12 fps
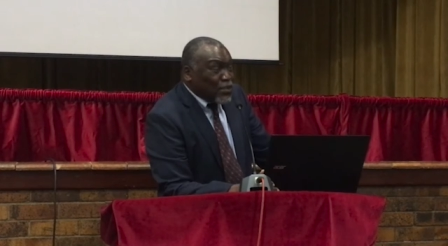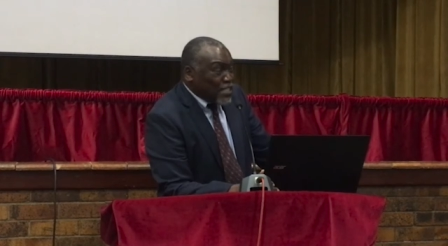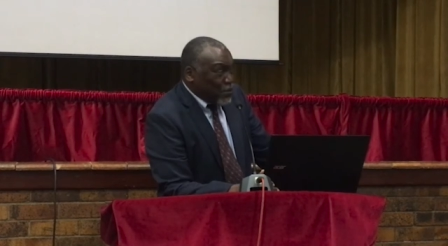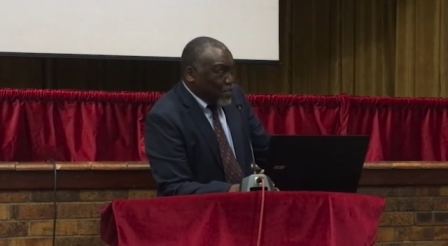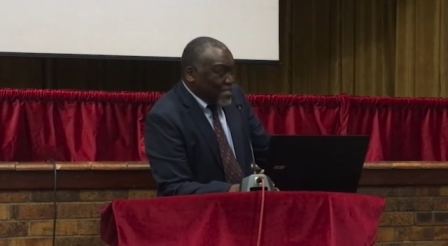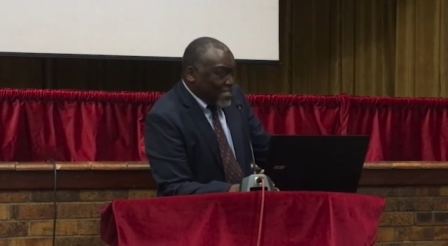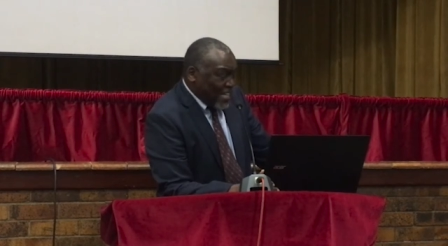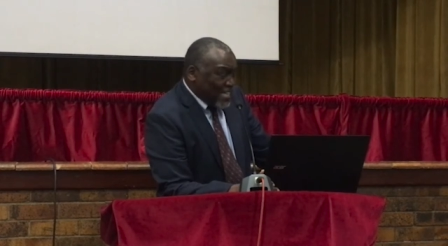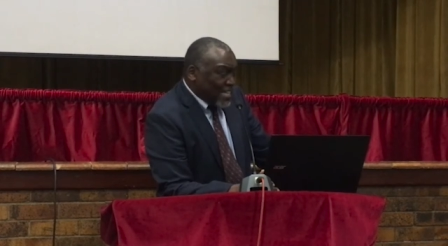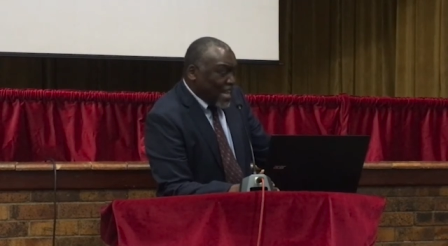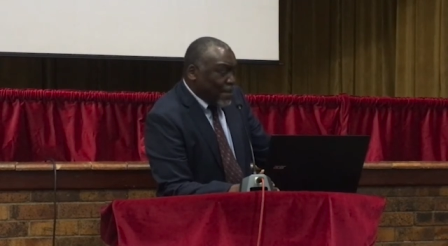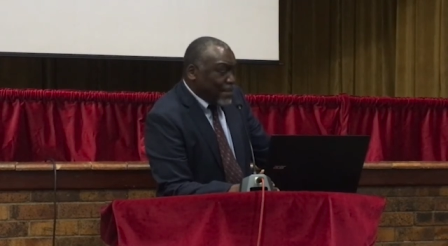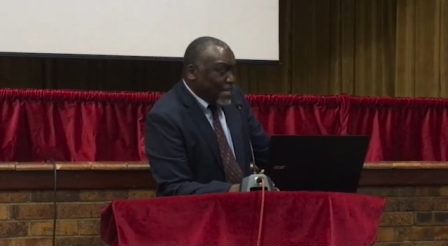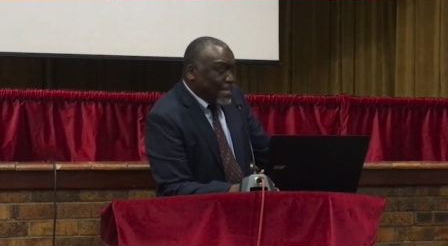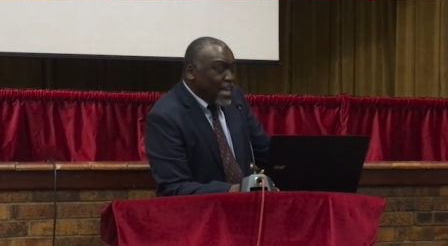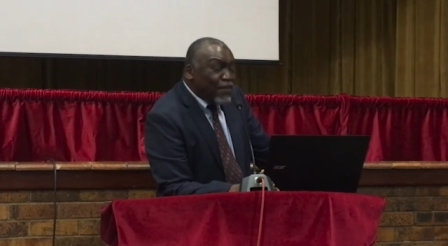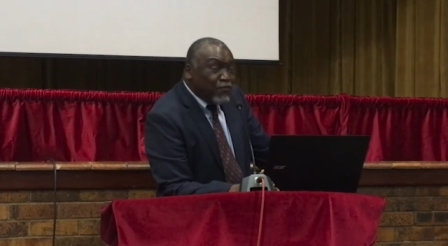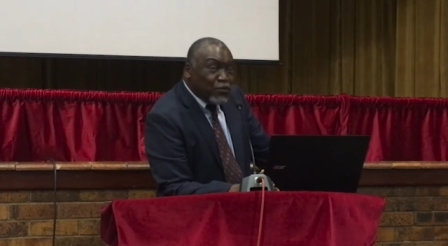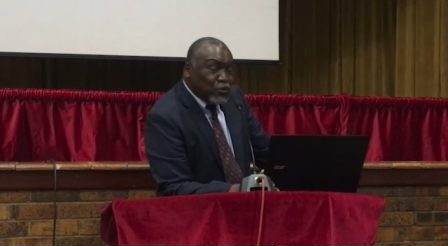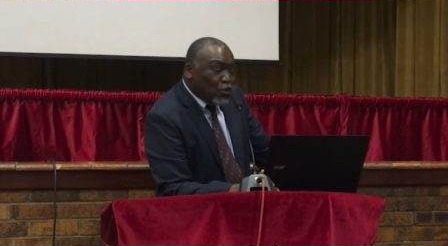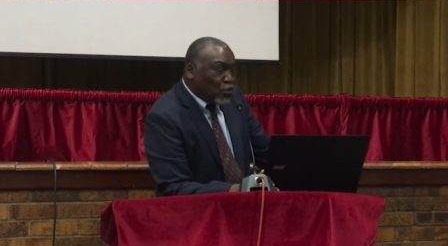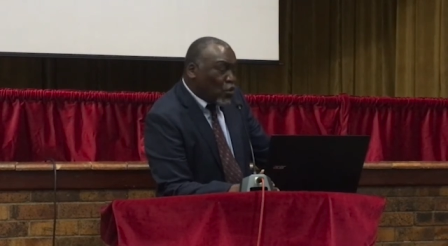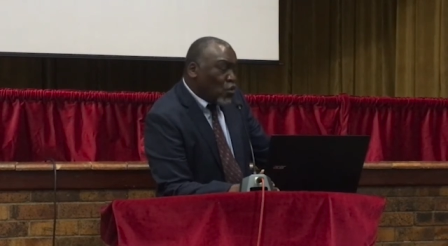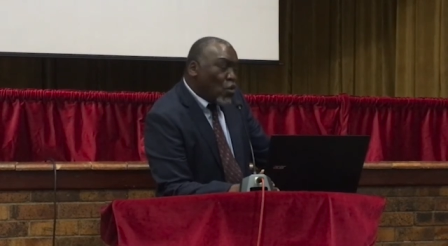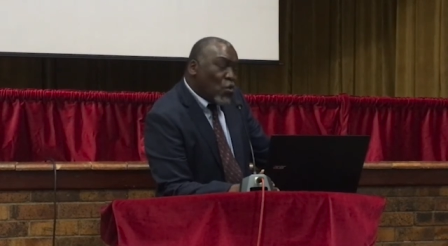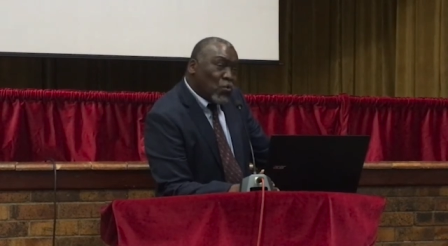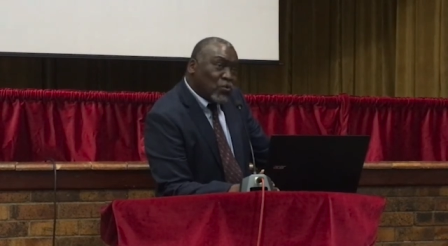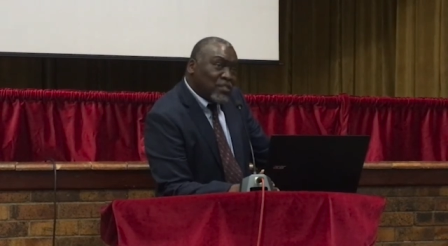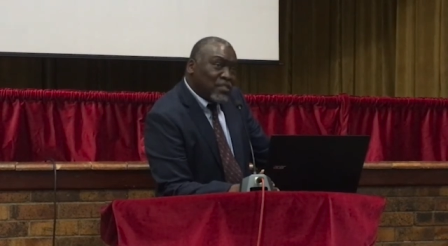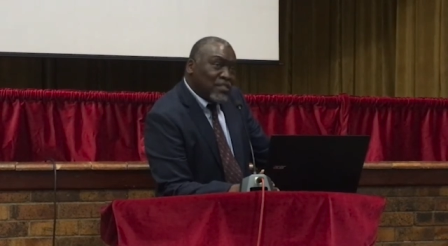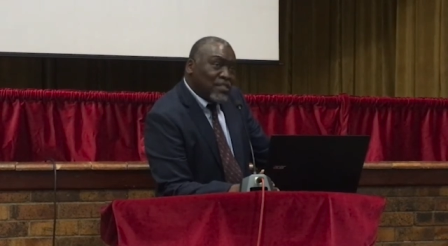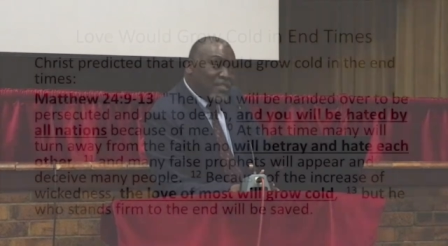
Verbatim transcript: closer to his second coming, love would grow cold.